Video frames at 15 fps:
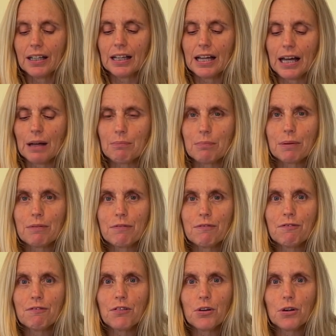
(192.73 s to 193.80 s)
And
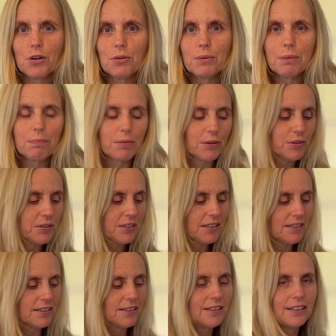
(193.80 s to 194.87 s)
before we process
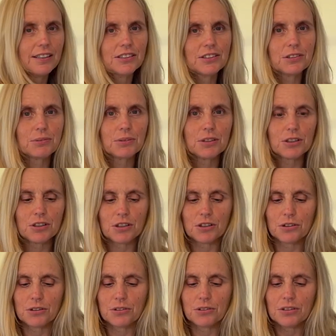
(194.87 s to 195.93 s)
it, I just want to show
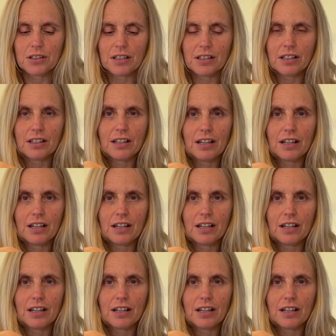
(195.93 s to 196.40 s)
you the